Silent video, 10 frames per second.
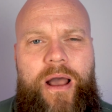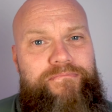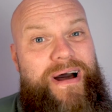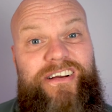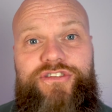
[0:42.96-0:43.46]

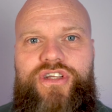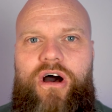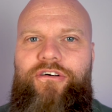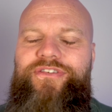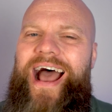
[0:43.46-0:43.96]

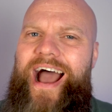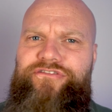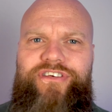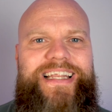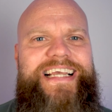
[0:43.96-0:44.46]
Microsoft have
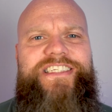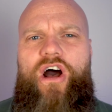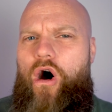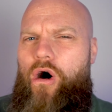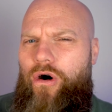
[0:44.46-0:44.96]
released
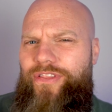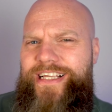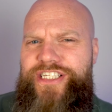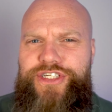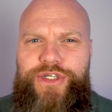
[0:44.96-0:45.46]
all
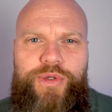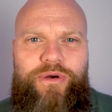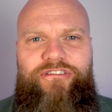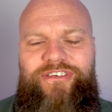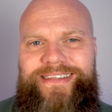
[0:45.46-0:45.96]
these new
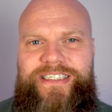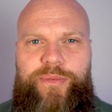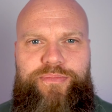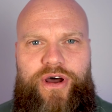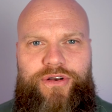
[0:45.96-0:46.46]
fancy
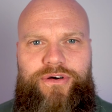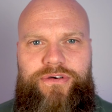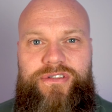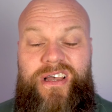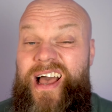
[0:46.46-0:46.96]

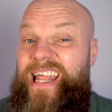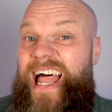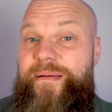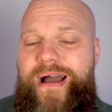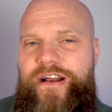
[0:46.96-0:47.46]
products
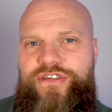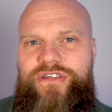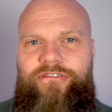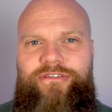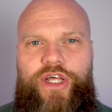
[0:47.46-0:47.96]
like
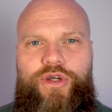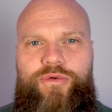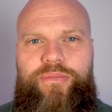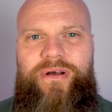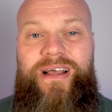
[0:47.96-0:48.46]
Microsoft
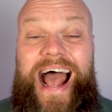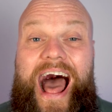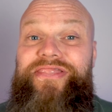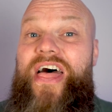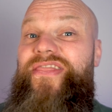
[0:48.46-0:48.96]
Loop,
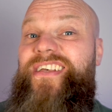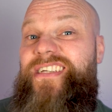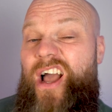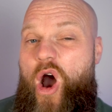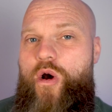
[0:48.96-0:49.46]
and then there's
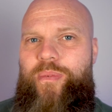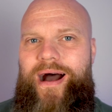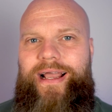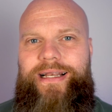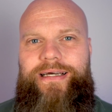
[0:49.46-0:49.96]

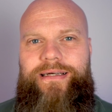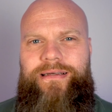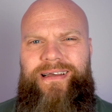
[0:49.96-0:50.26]
Copilot,